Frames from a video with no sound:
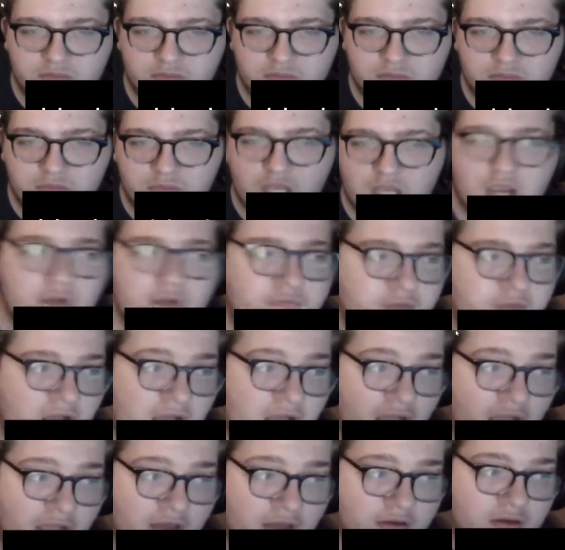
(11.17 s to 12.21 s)
I,
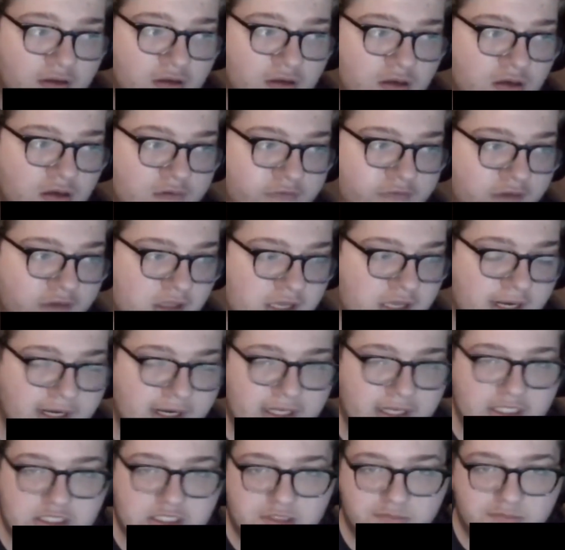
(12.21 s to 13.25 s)
I feel like
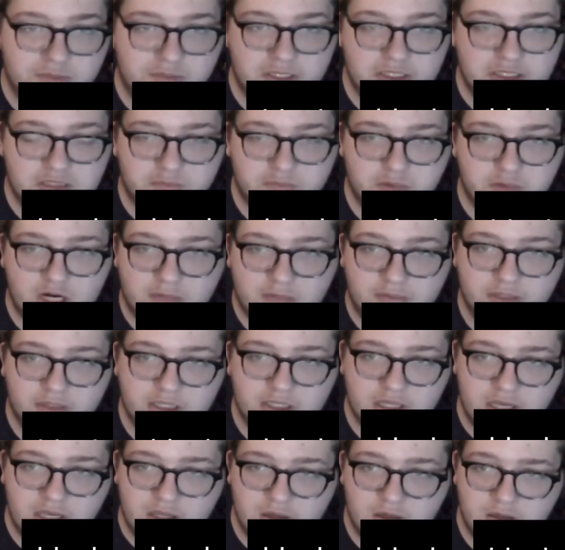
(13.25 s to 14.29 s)
it's it's properly
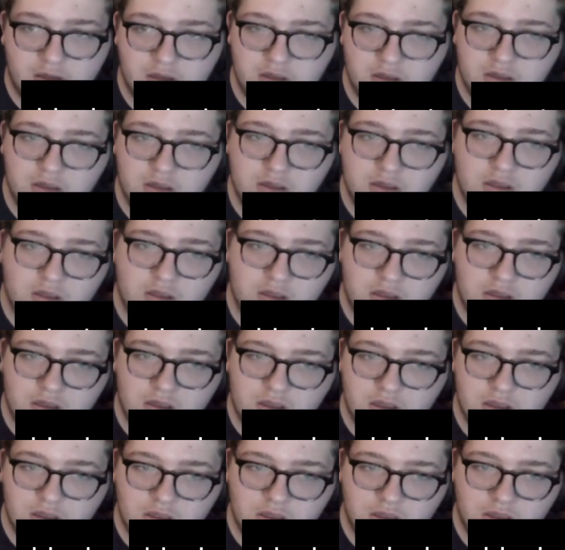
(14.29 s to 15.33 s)
done.
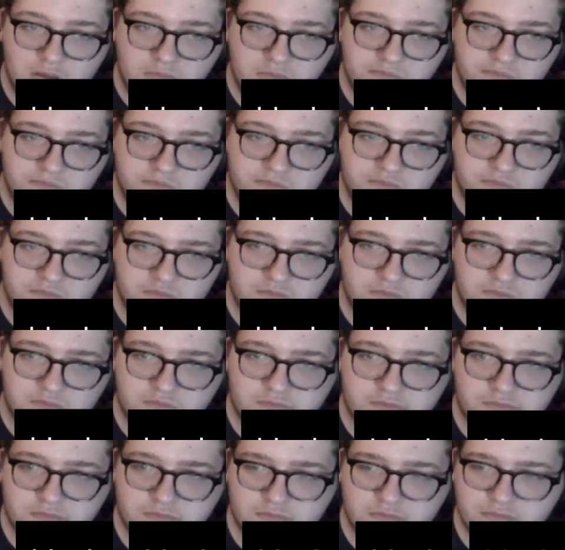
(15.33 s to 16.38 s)
Um,
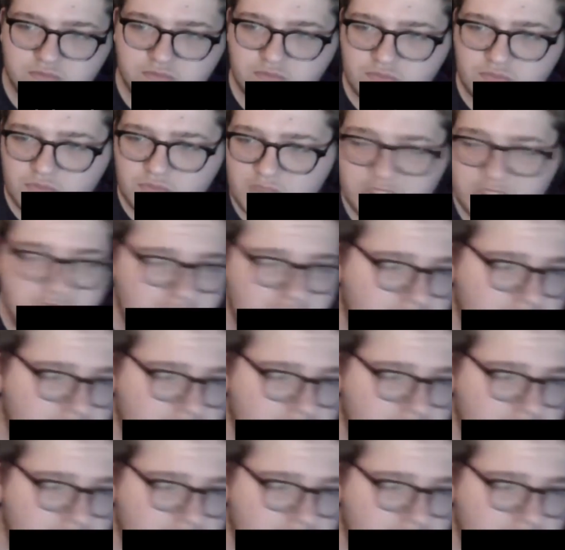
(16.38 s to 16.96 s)
you know